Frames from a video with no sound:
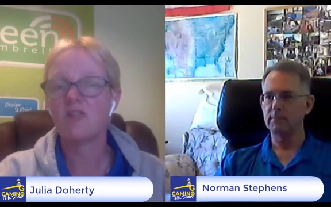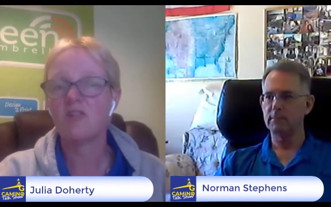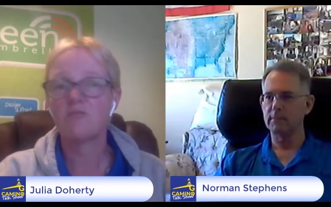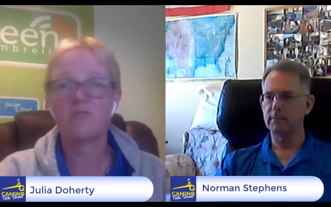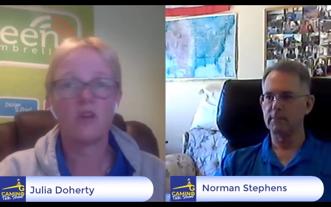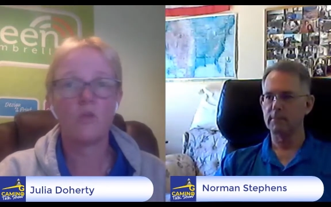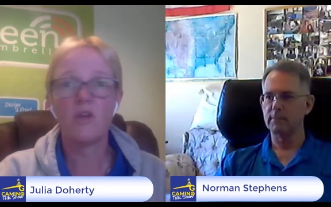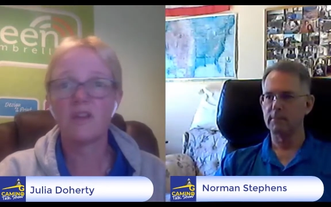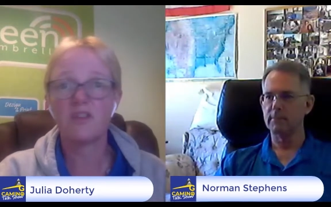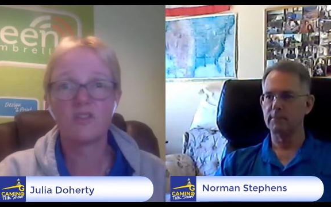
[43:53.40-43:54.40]
Speaker 1: I you know
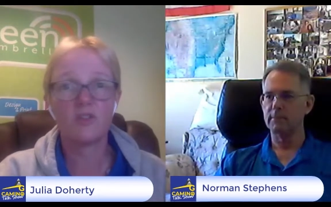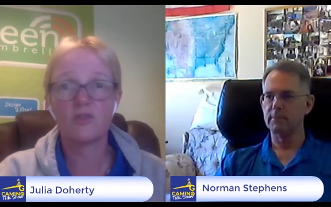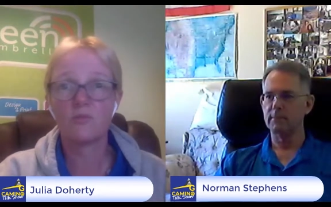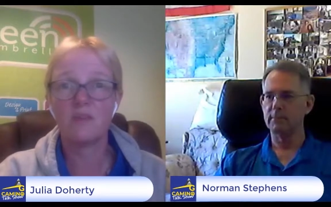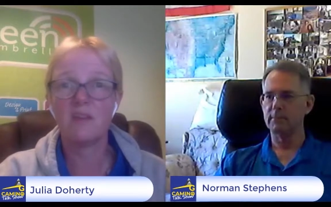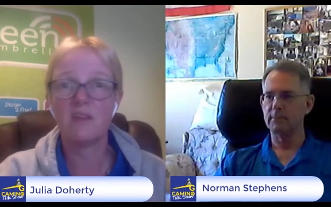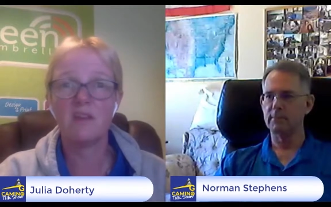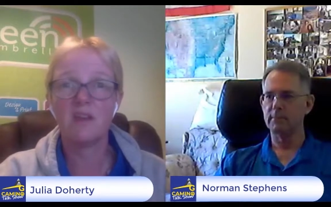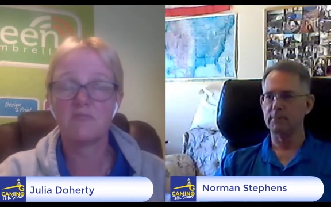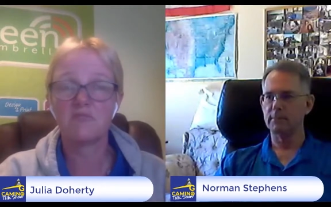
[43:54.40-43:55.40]
work in social
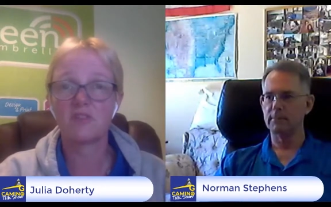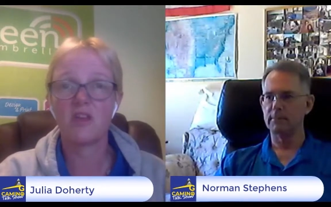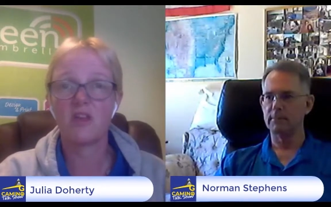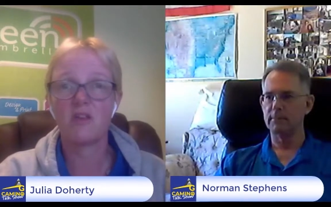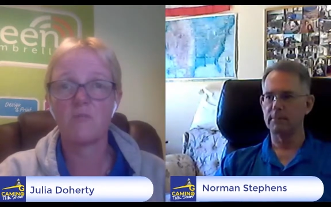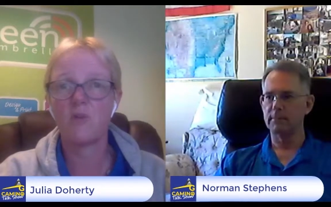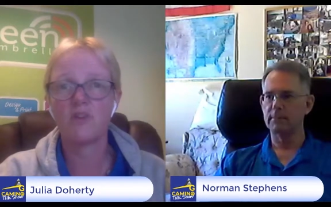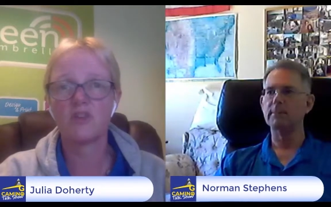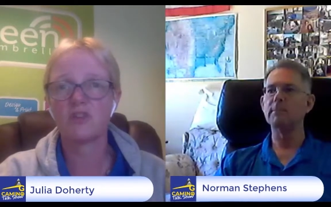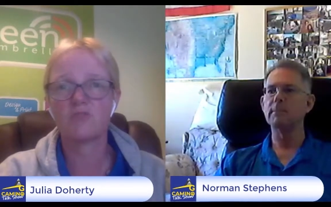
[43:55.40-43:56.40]
media, so
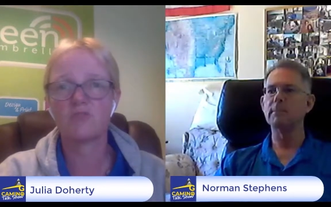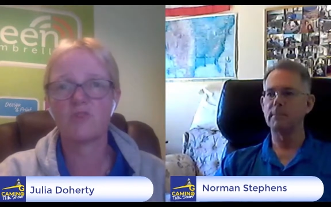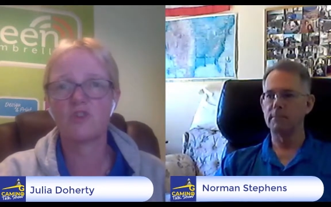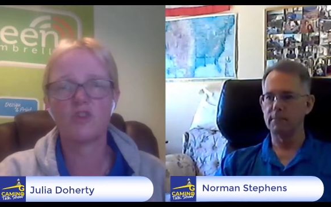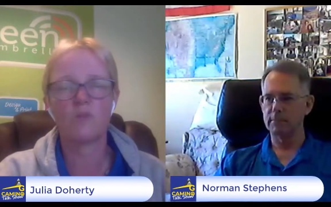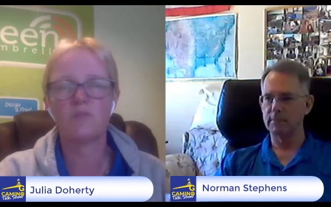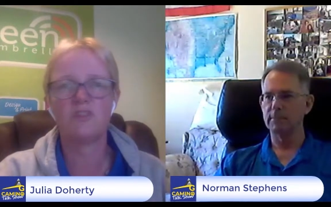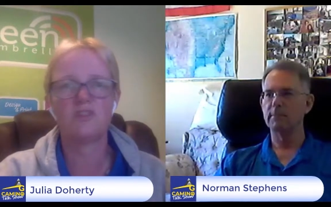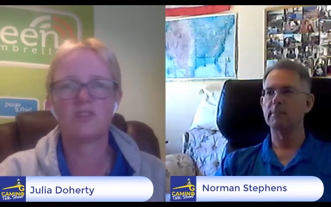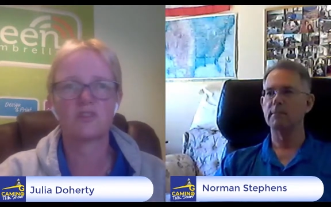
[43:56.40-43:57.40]
my just my job
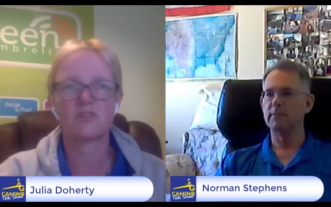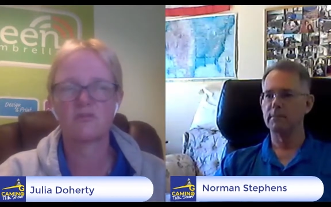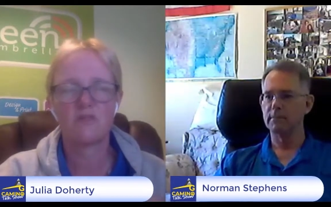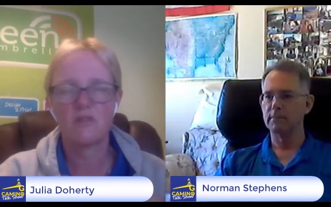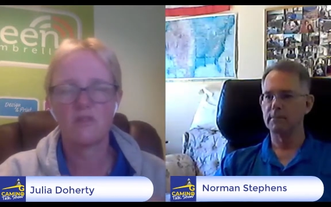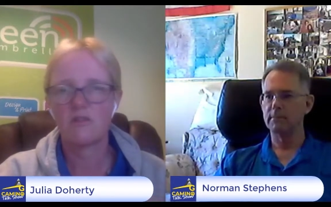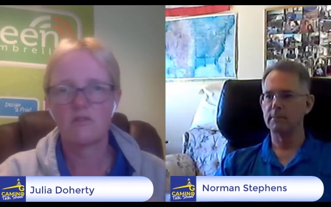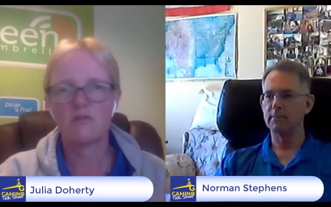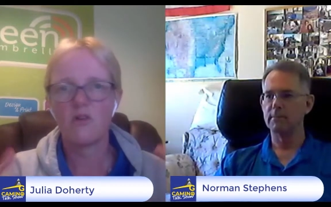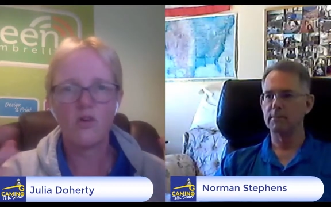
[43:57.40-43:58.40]
is just
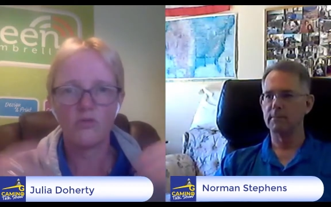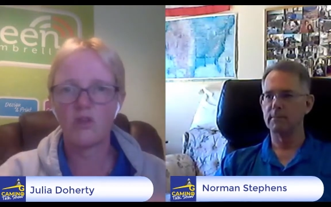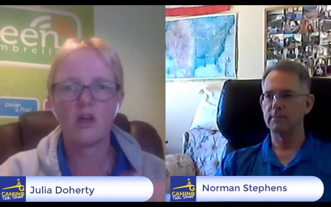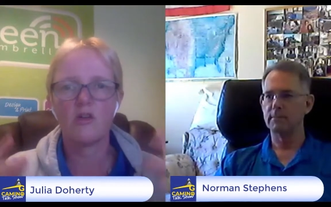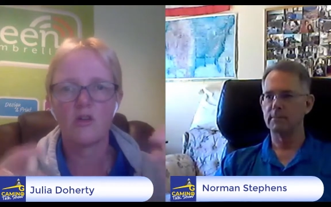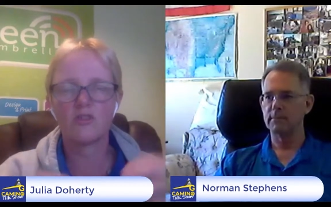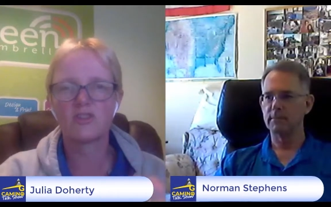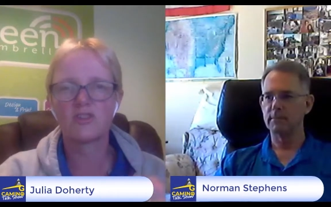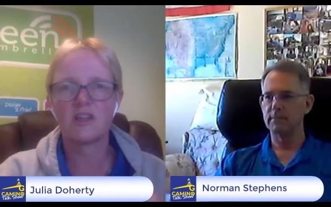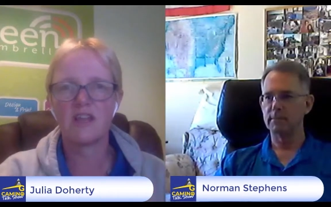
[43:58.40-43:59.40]
on the go
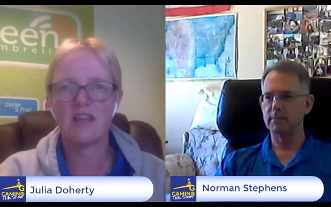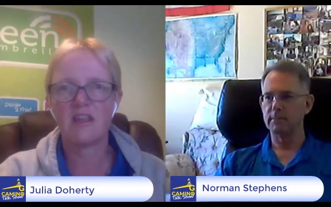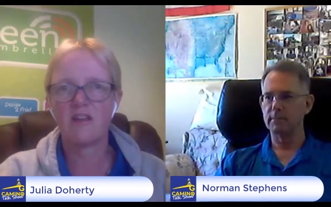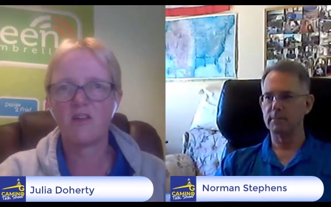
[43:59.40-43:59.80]
constantly.